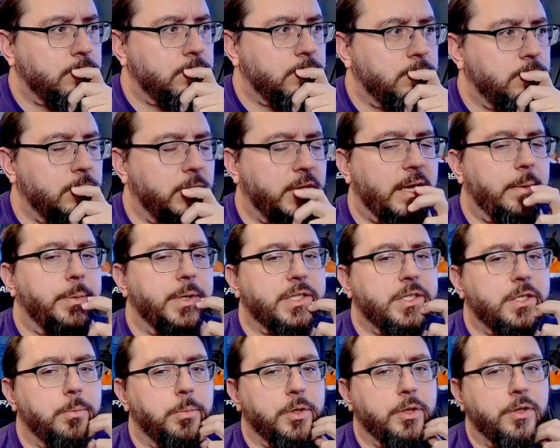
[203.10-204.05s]
Lepic's
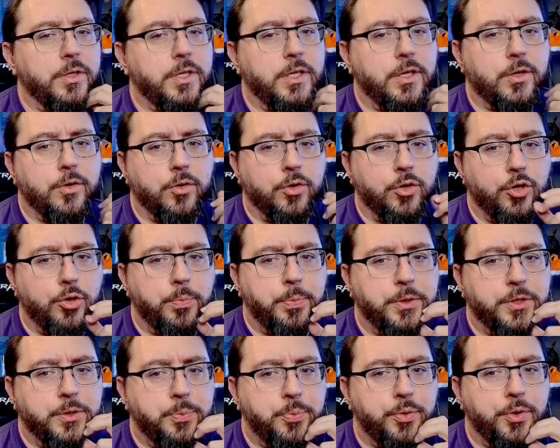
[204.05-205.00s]
ability to group
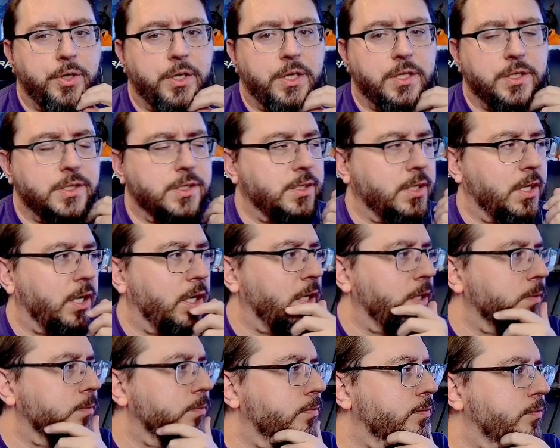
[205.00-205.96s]
is pretty insane.